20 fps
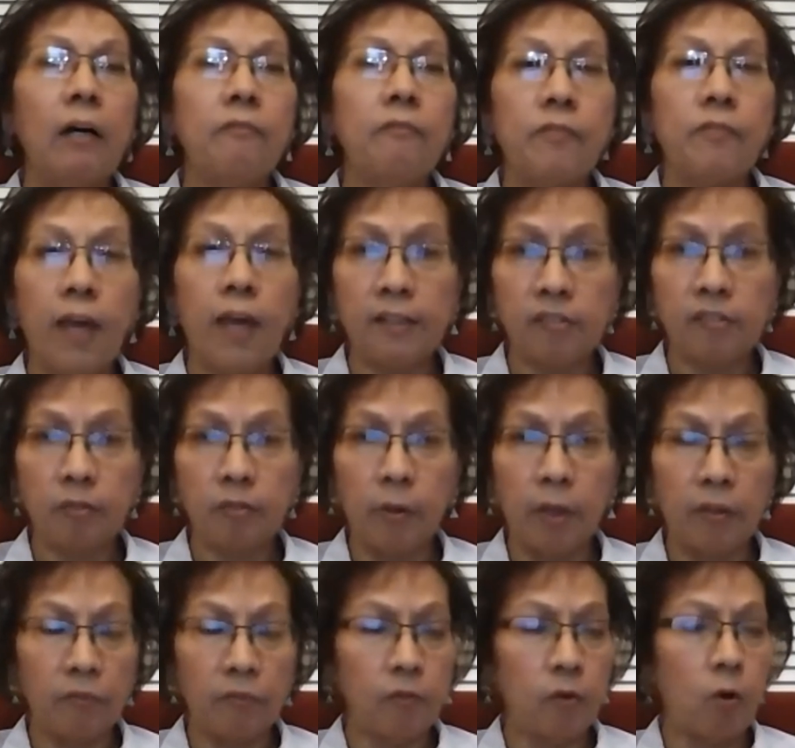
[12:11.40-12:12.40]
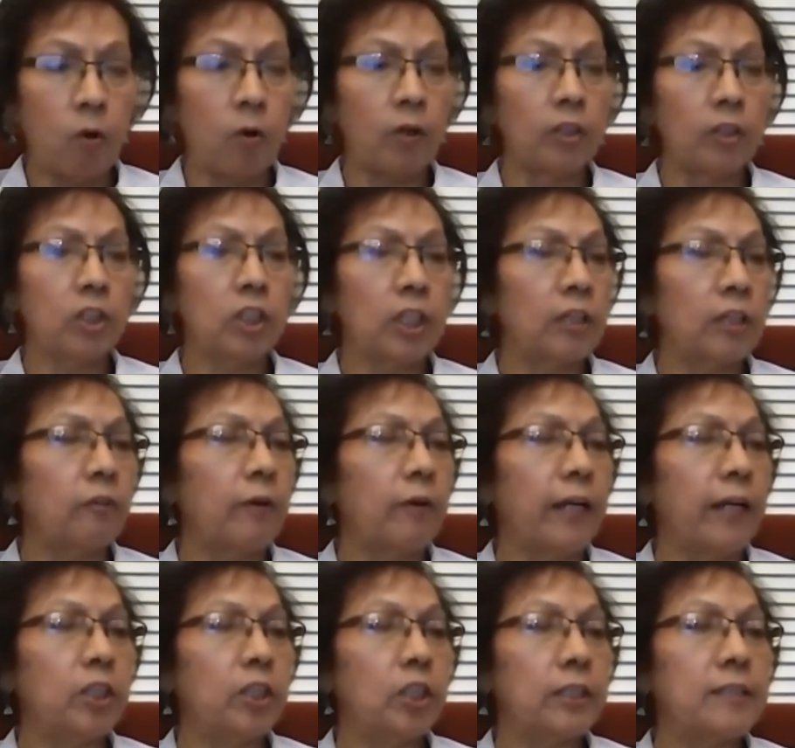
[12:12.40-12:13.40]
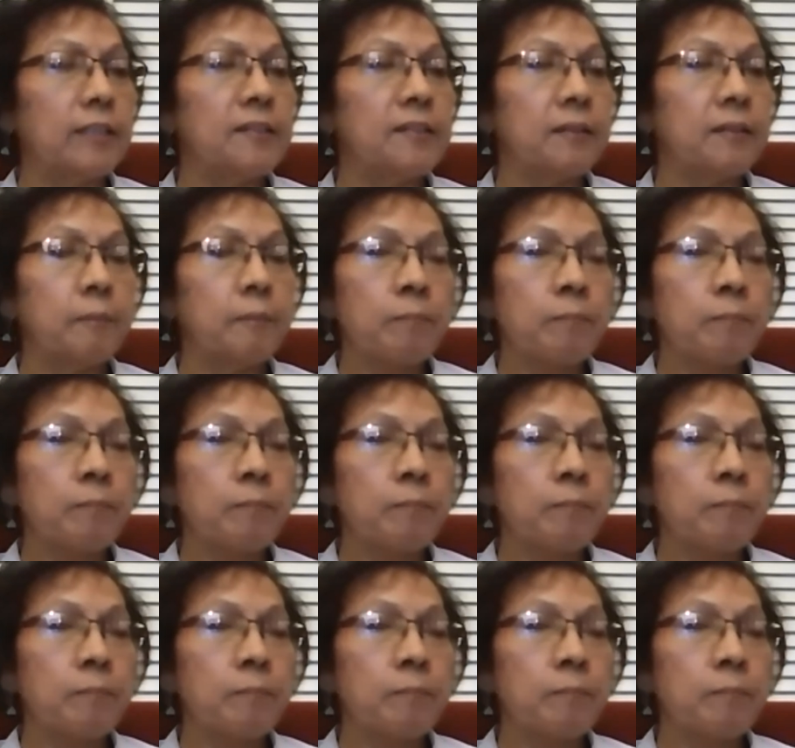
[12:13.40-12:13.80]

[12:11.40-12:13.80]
faced with for generations.